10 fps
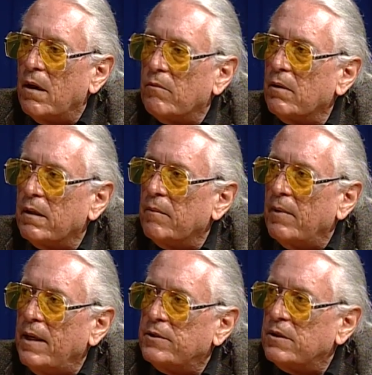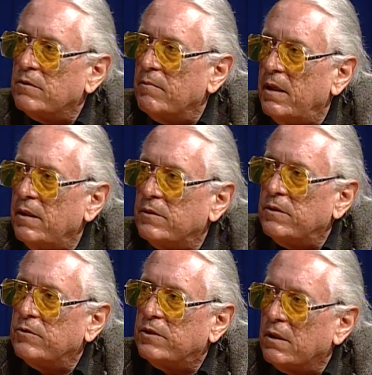what really amazes me
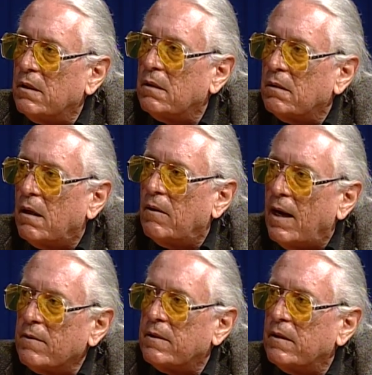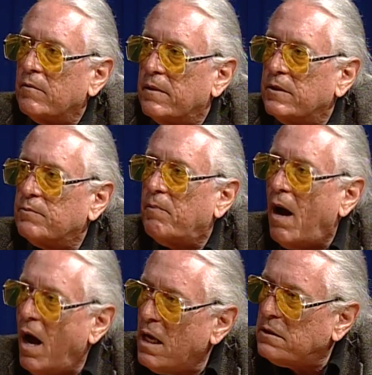is you still are out there with this
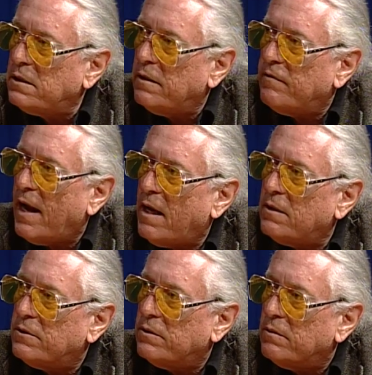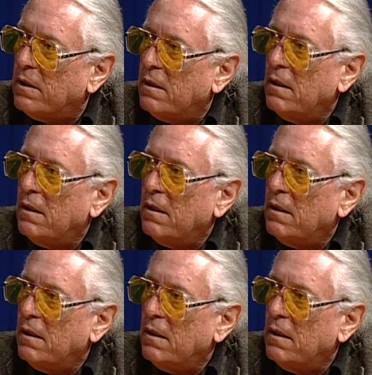positive attitude.